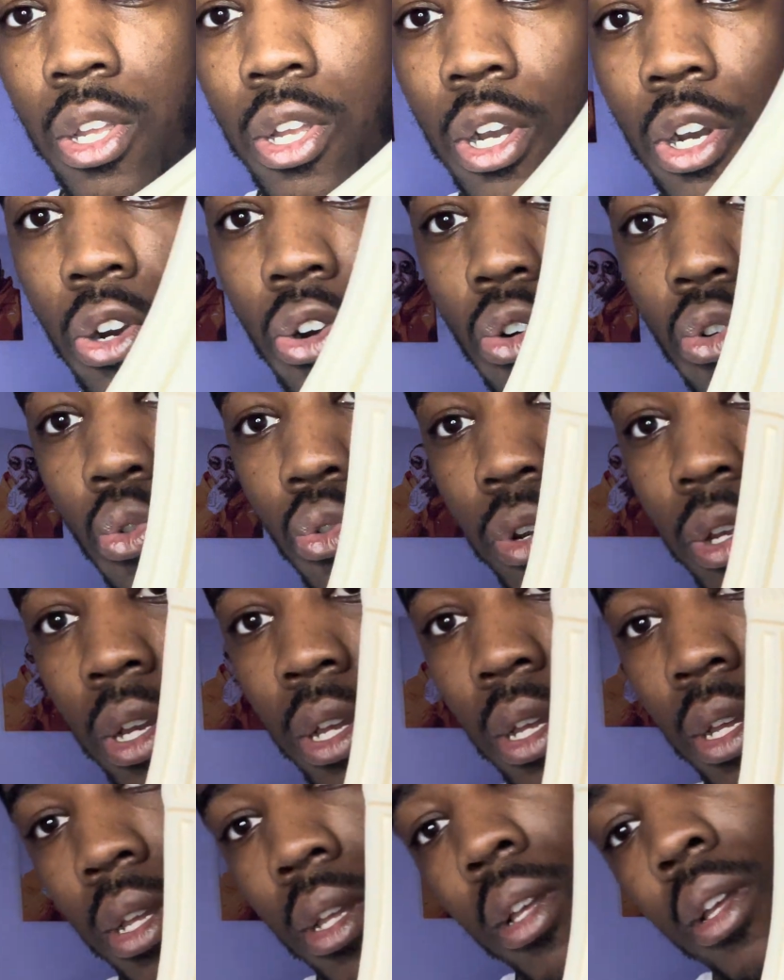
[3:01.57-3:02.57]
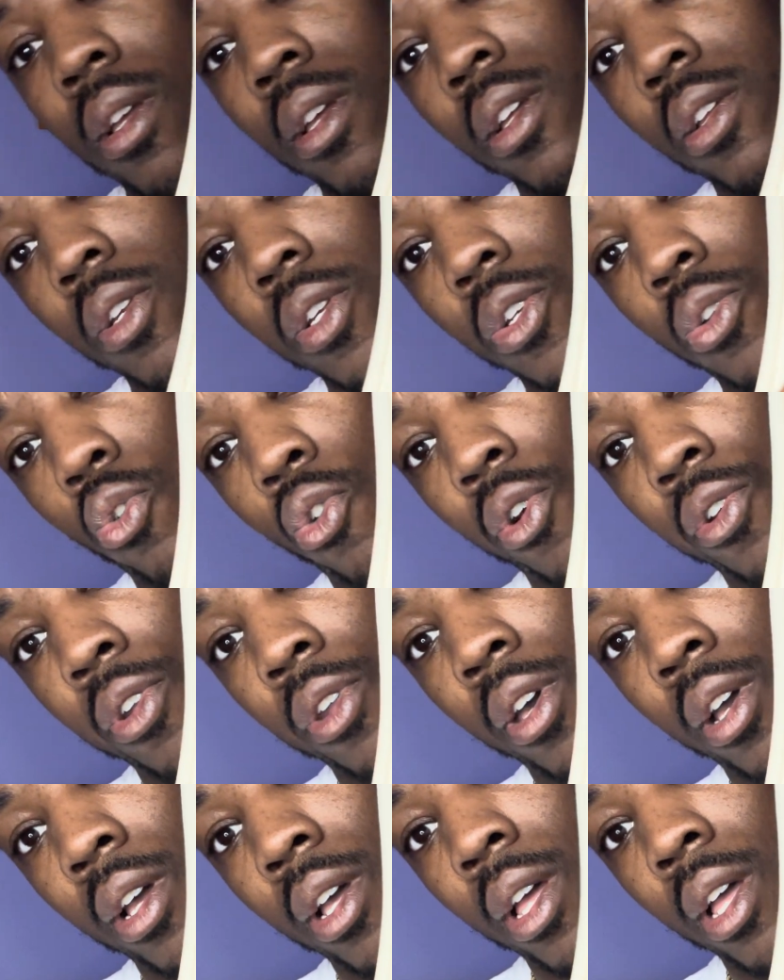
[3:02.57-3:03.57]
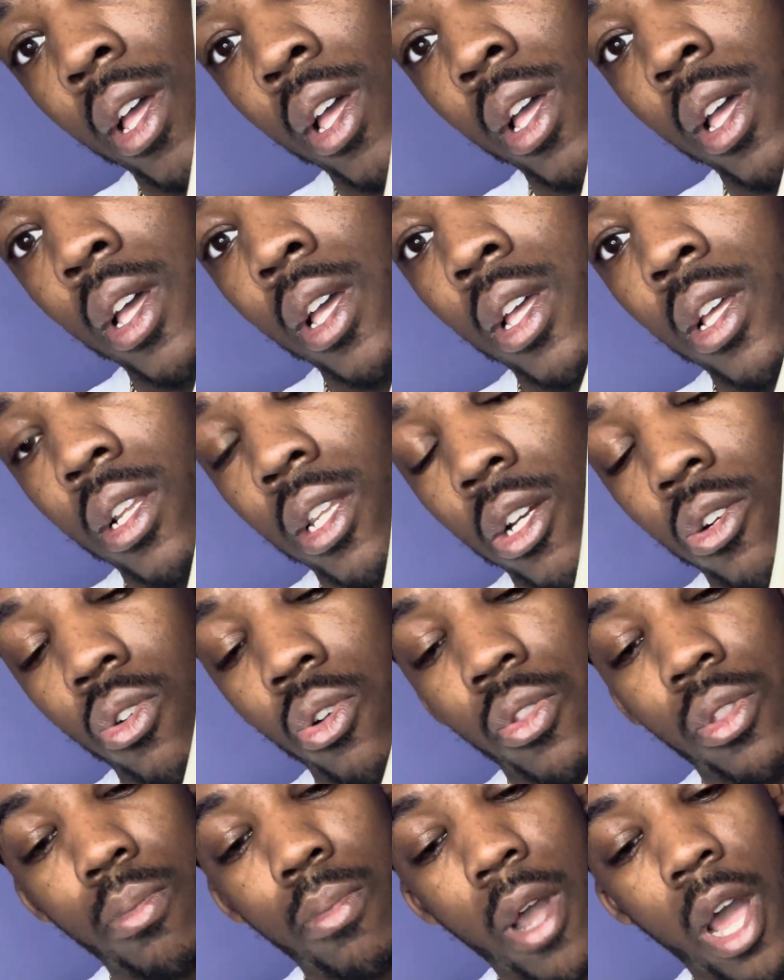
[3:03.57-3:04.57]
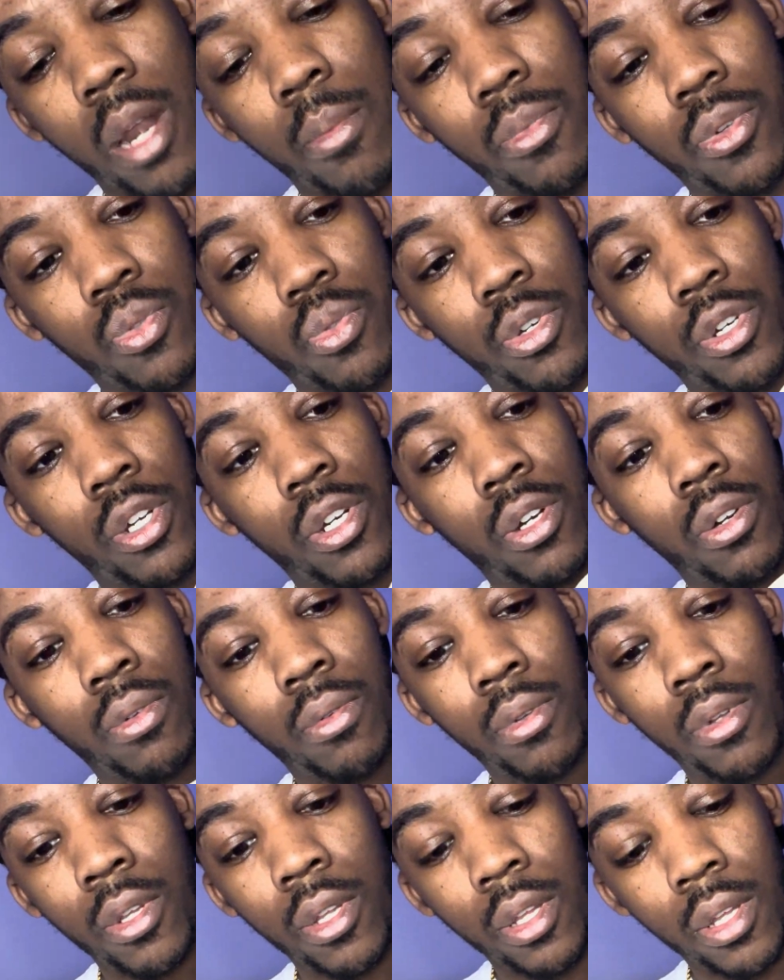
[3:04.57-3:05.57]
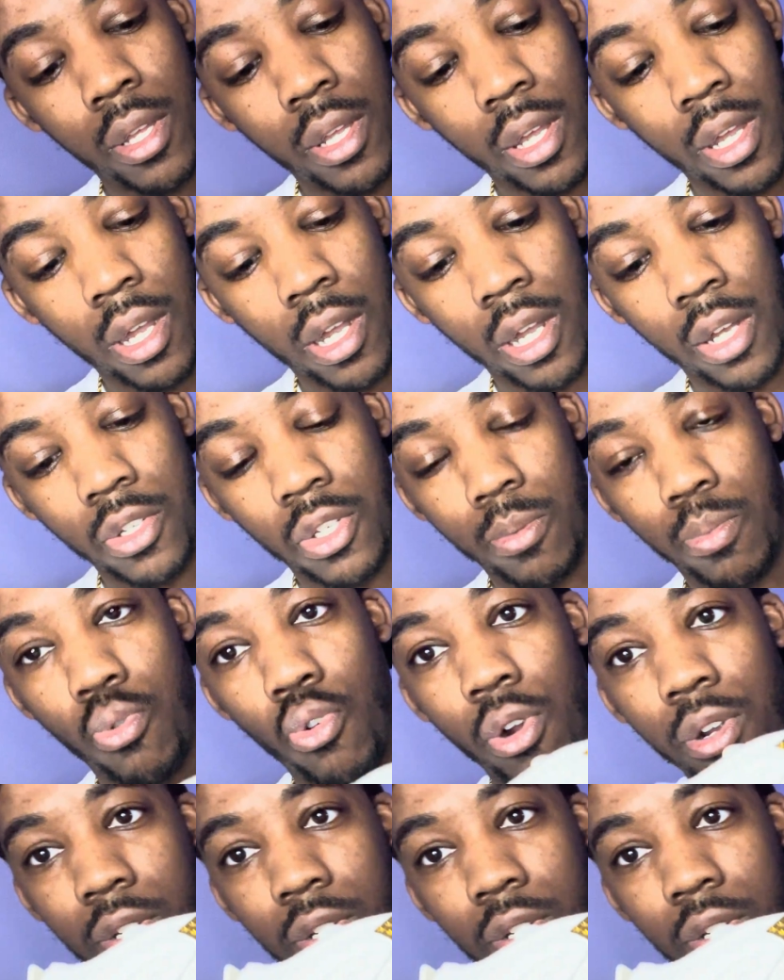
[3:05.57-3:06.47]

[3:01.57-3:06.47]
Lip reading: gold Jordan logo at the bottom as well. Support